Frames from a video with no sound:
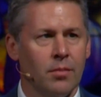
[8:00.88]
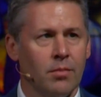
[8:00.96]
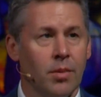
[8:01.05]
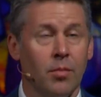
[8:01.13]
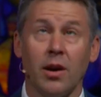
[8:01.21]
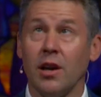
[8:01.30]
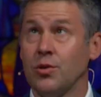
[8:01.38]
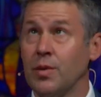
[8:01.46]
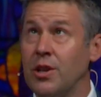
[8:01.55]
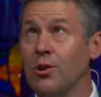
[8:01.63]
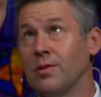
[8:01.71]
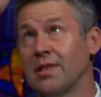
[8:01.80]
but because
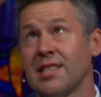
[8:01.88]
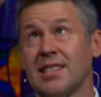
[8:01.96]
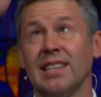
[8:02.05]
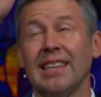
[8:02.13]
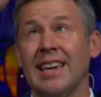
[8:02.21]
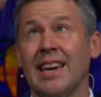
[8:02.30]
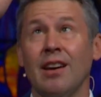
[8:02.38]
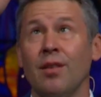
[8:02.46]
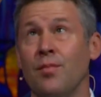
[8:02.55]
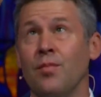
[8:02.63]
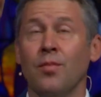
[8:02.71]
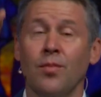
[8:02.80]
we don't see
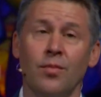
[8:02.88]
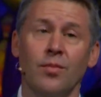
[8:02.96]
him